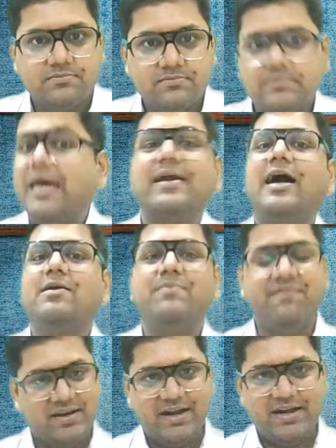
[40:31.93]
There can't be
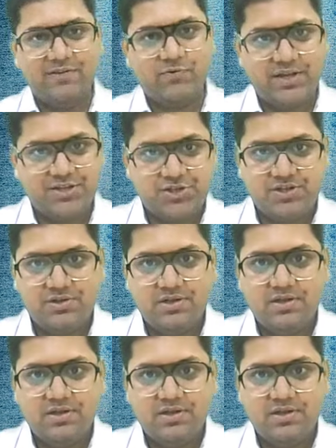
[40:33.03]
194H